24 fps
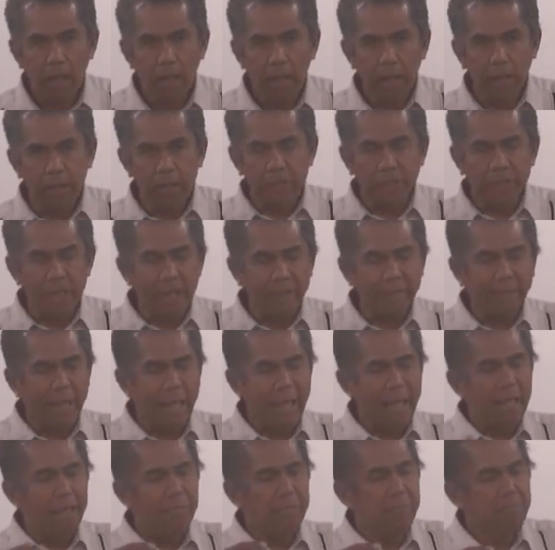it is not
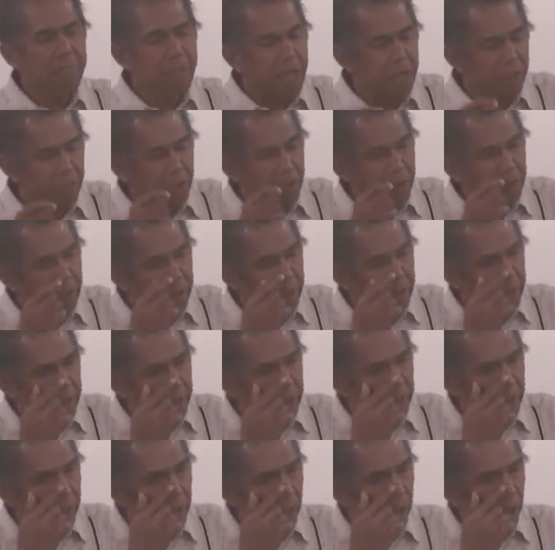a mirror
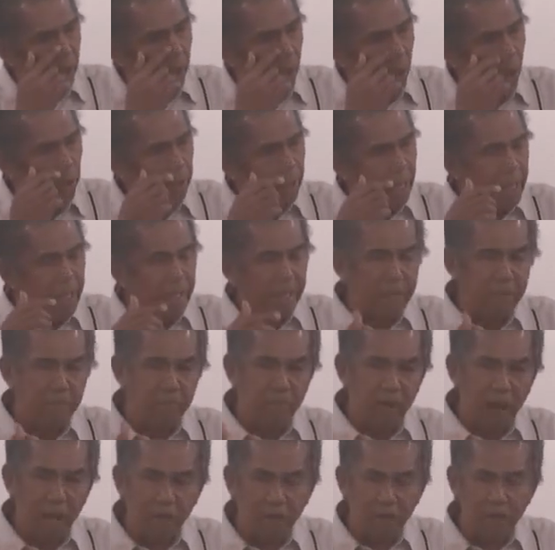or a
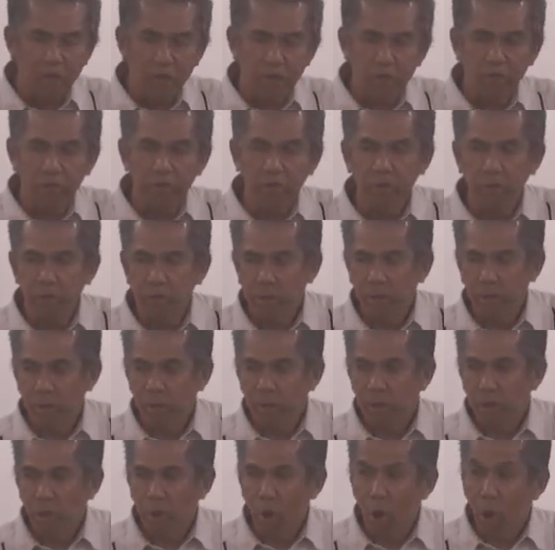reflection
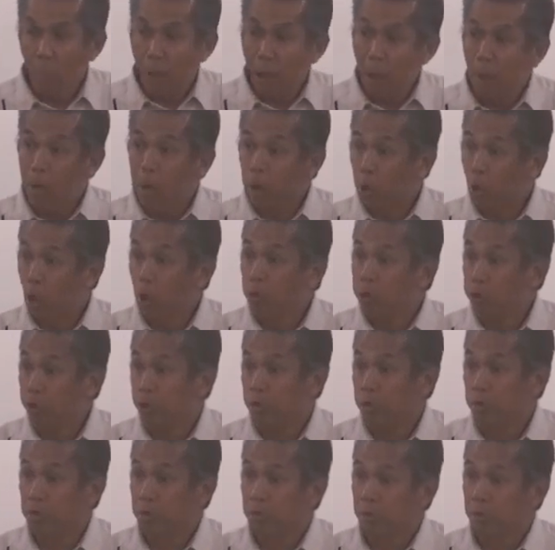of our culture.